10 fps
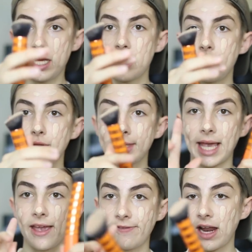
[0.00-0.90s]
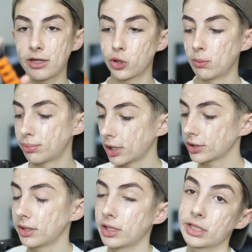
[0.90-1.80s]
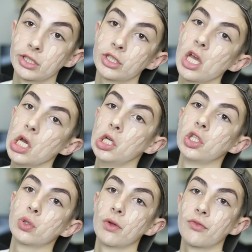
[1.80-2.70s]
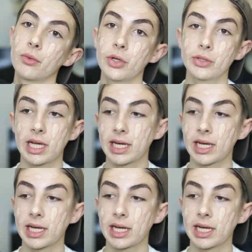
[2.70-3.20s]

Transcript: Today I'm using a flat top brush and this is just one from Real